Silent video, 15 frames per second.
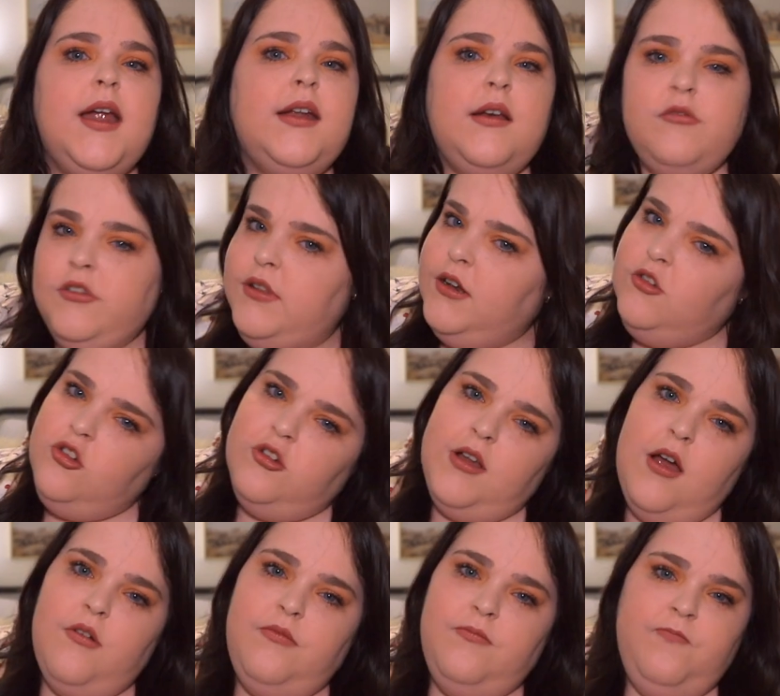and everything turned
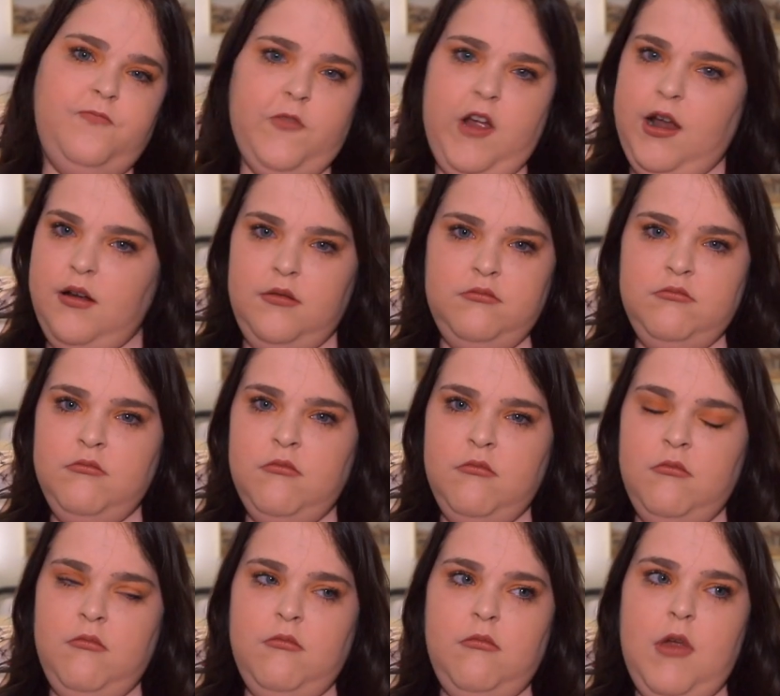out fine.
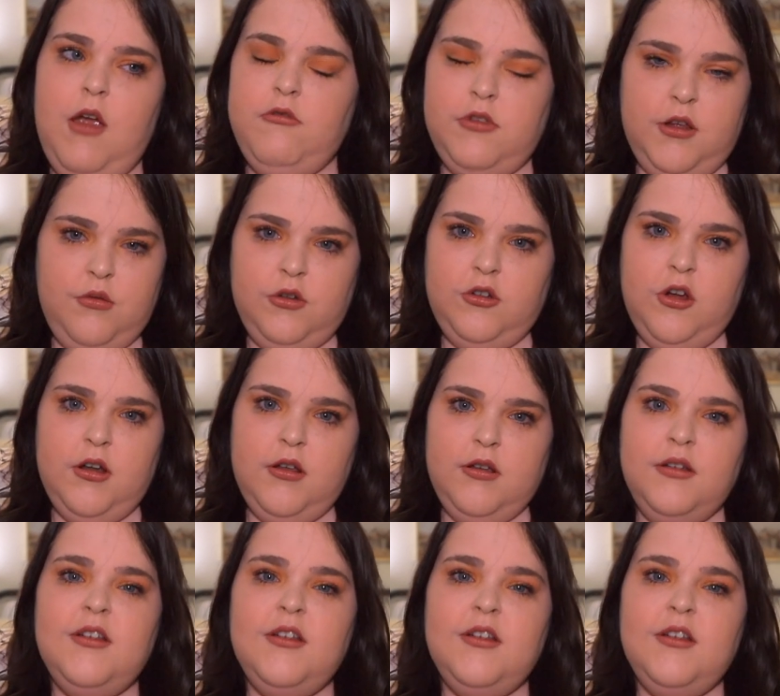Everything was good.